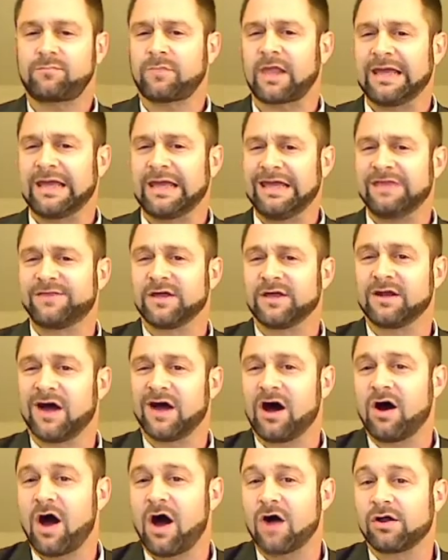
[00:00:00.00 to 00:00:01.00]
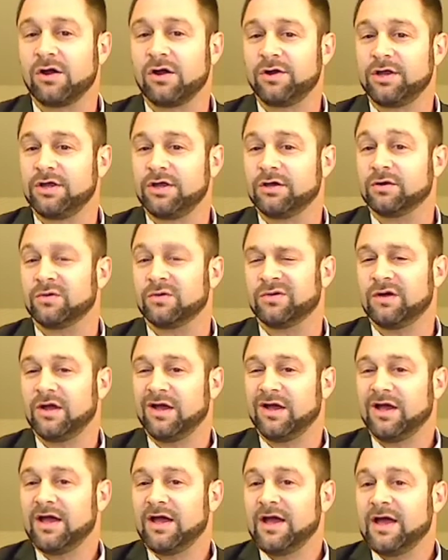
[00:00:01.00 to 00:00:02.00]
Ethan, I'll go to you.
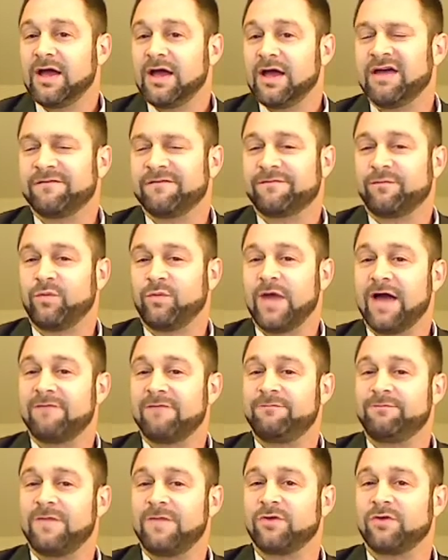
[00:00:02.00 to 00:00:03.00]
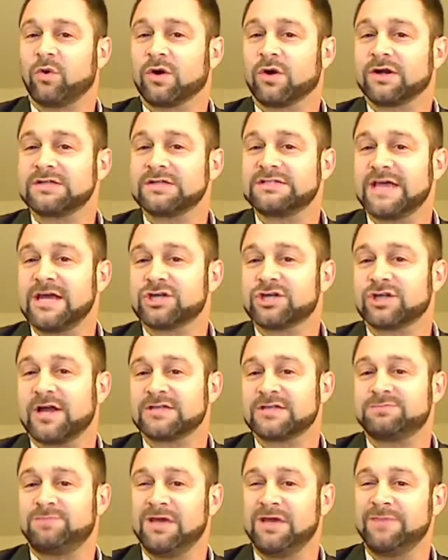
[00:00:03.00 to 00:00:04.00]
If an organization
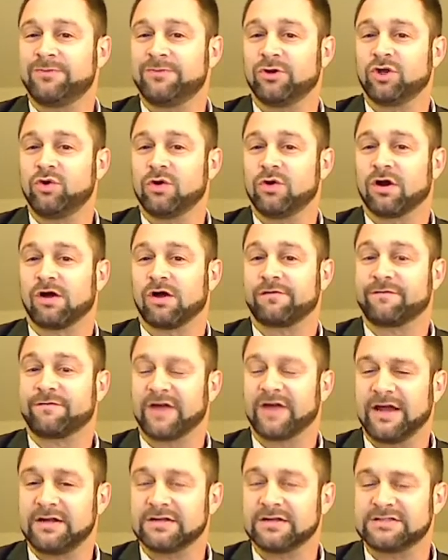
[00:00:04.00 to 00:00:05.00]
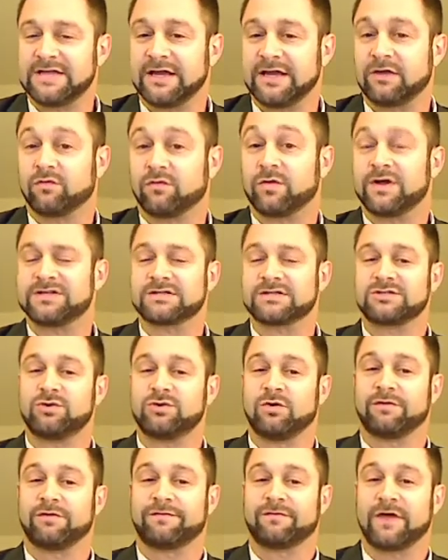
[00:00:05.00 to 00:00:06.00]
has people who are afraid to take risks, who
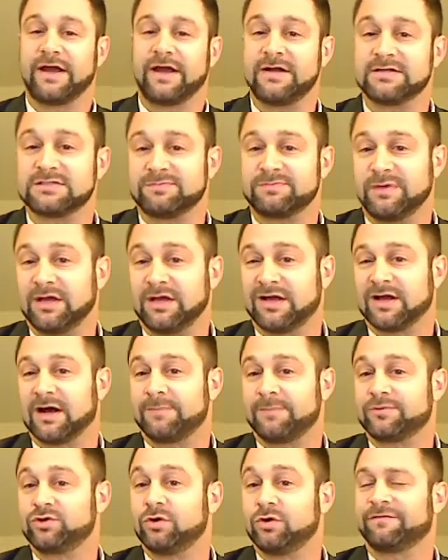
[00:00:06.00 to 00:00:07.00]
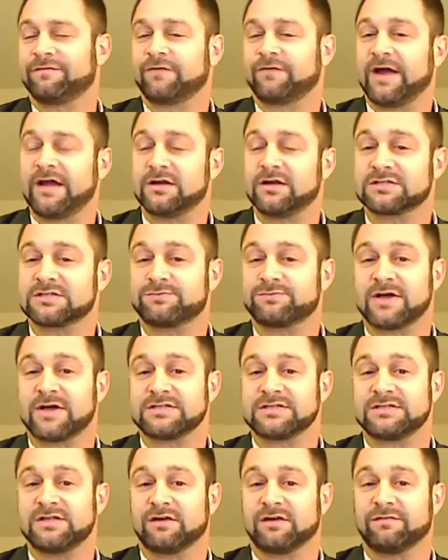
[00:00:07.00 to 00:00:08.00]
are afraid to speak up, afraid to express
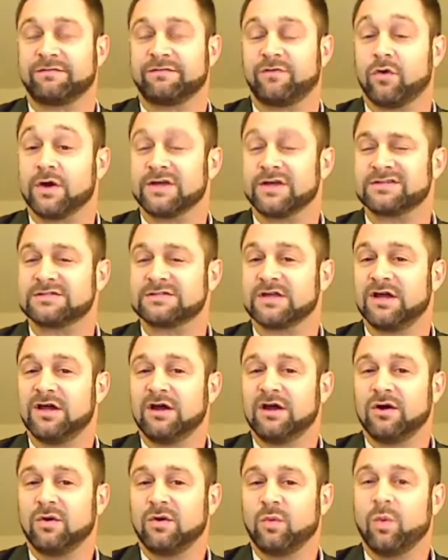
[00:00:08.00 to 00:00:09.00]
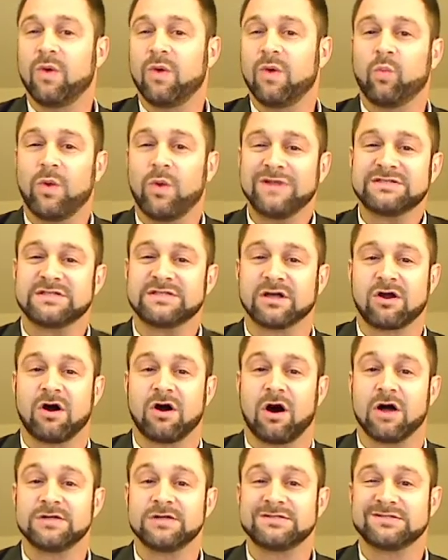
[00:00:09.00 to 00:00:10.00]
their voice, what's the
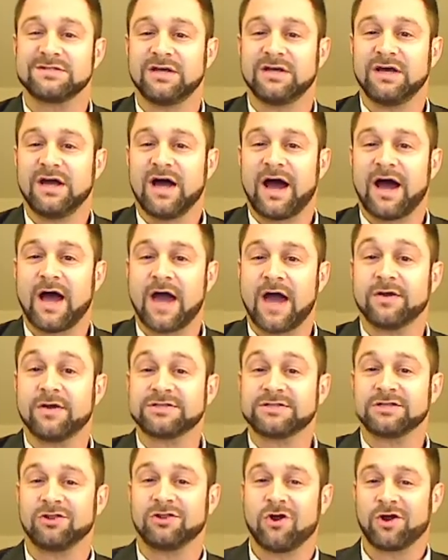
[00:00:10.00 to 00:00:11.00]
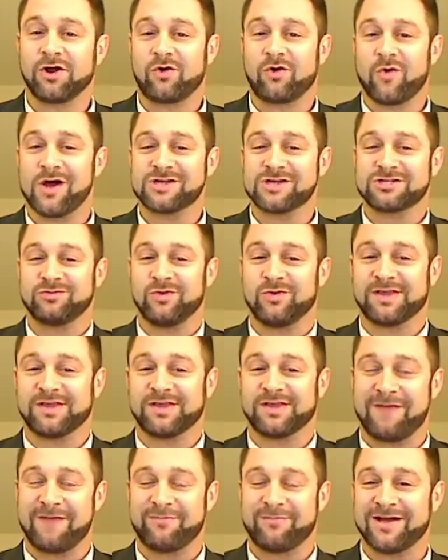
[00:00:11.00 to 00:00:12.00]
cost? I know it's a loaded question with the
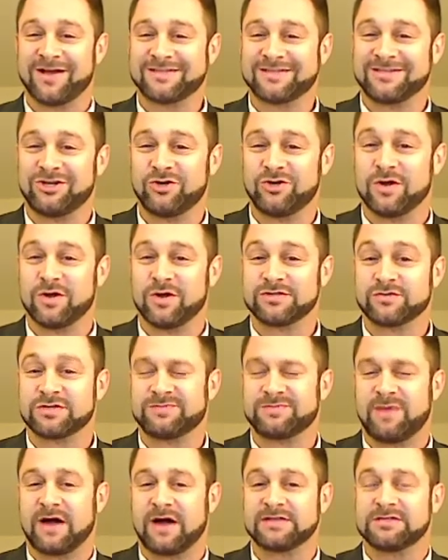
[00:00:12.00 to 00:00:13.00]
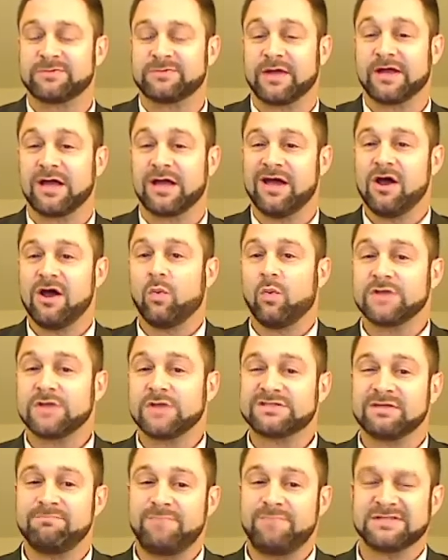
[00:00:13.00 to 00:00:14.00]
complex and nuanced responses. Like, what's
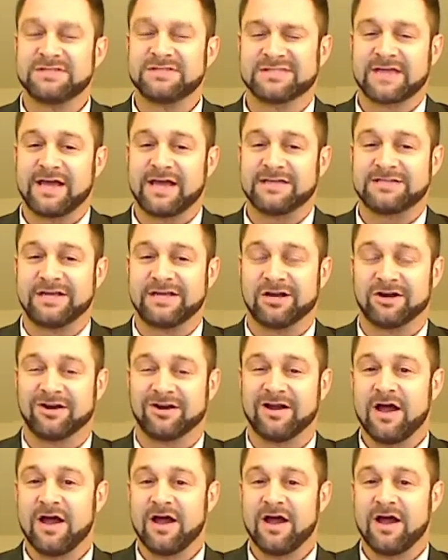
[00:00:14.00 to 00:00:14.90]
the business case here?